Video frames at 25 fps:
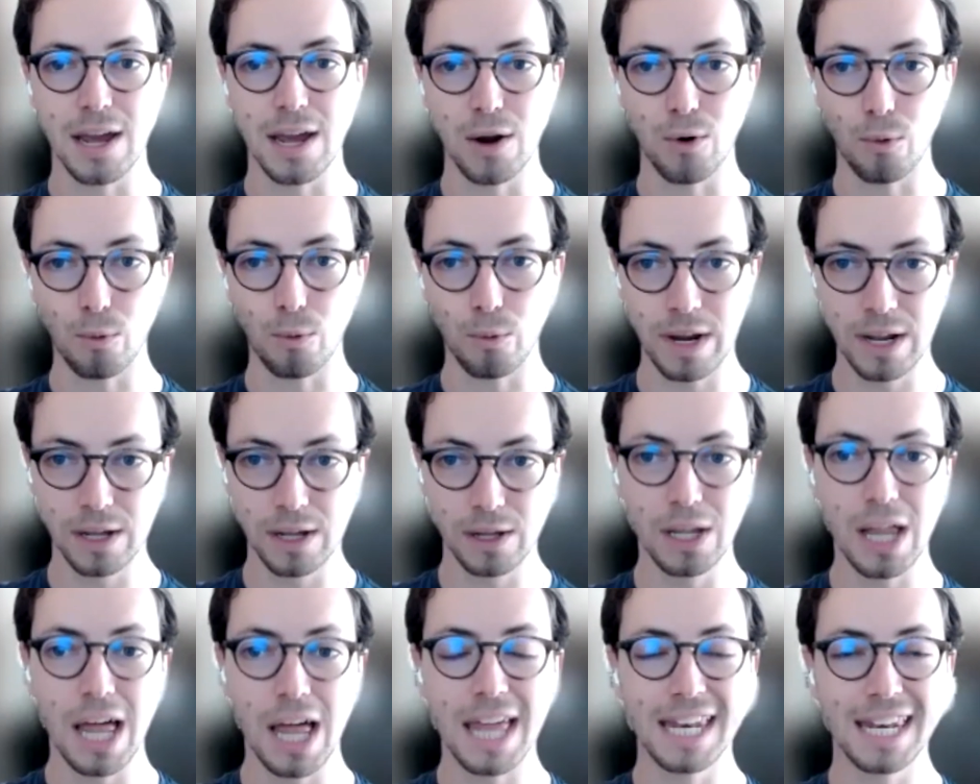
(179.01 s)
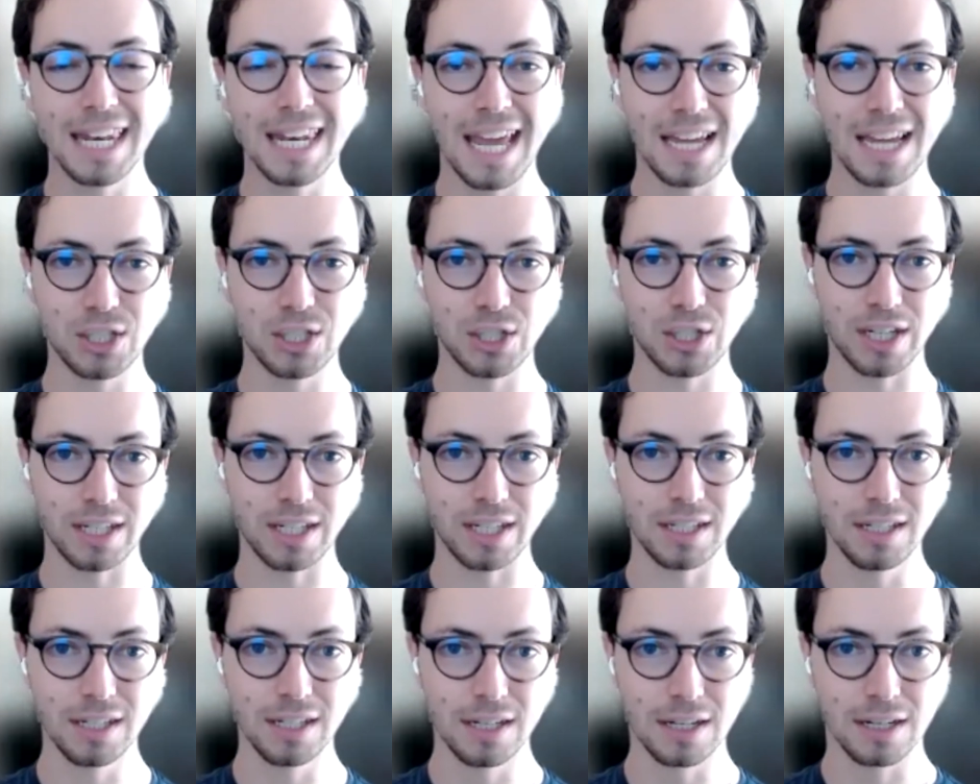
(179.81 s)
real
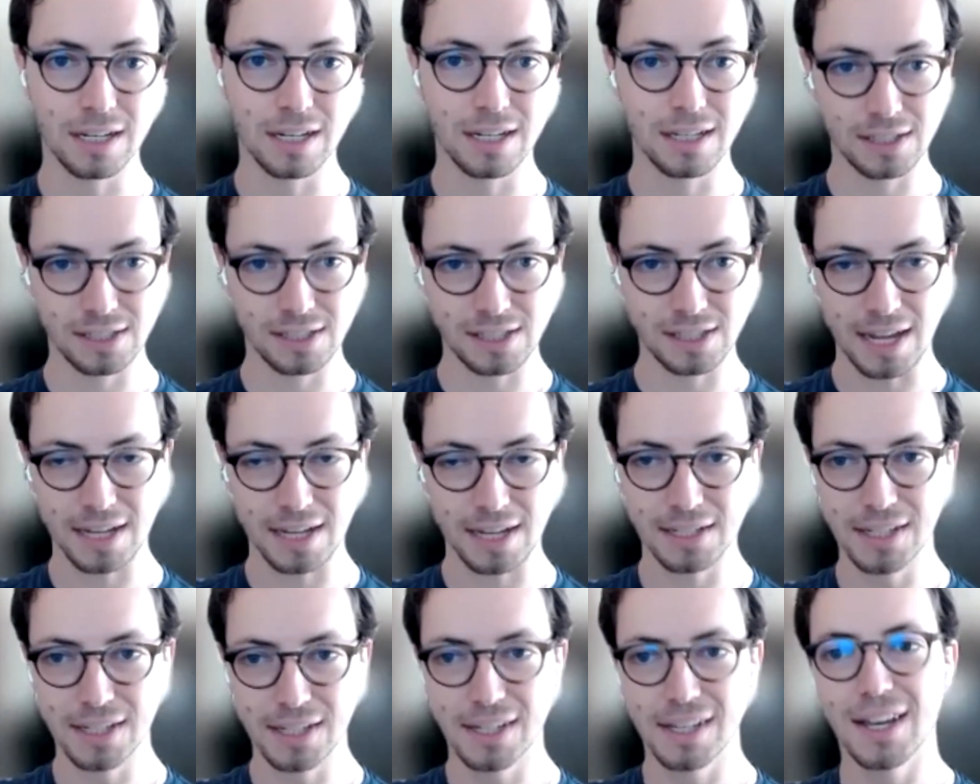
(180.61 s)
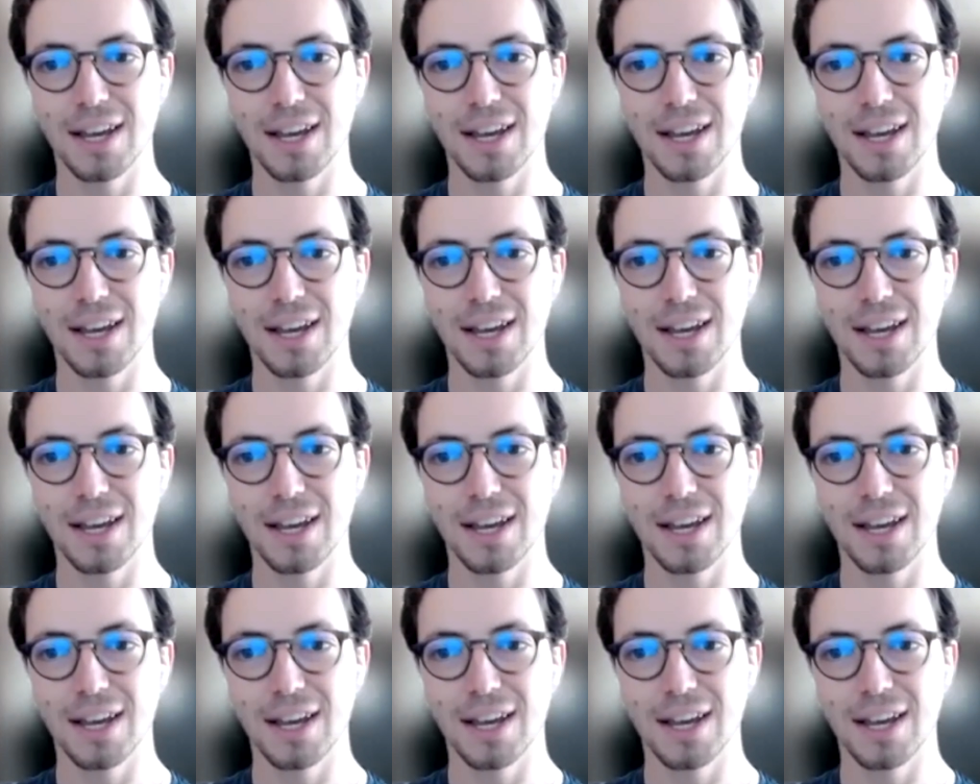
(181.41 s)
nation state